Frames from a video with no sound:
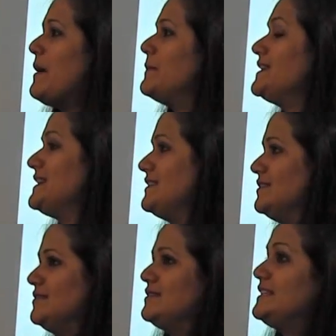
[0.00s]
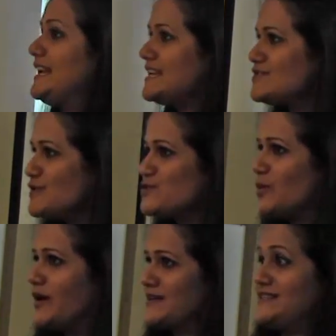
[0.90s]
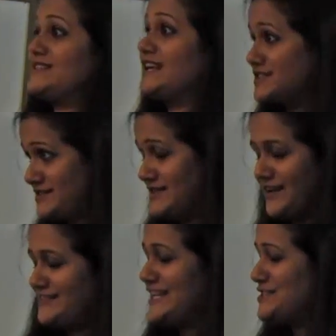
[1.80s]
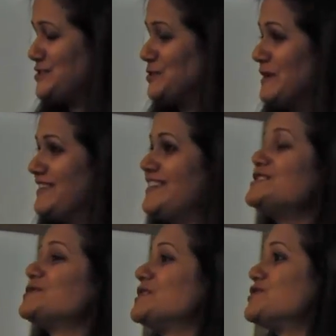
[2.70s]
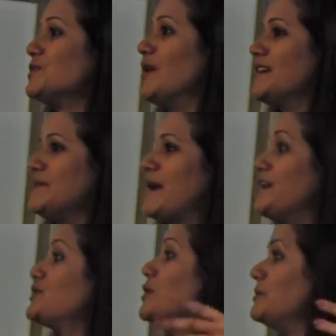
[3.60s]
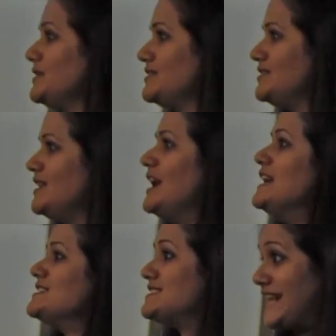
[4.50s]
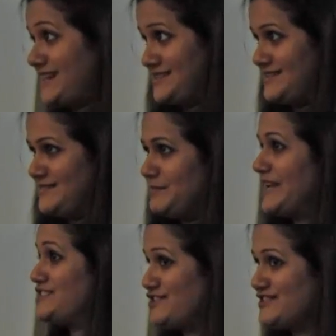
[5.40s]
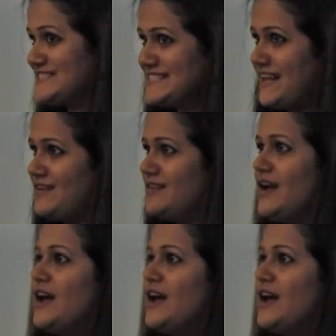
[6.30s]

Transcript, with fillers: But things which work in text, uh, test tube and things which work in microbial cell, bacterial cell,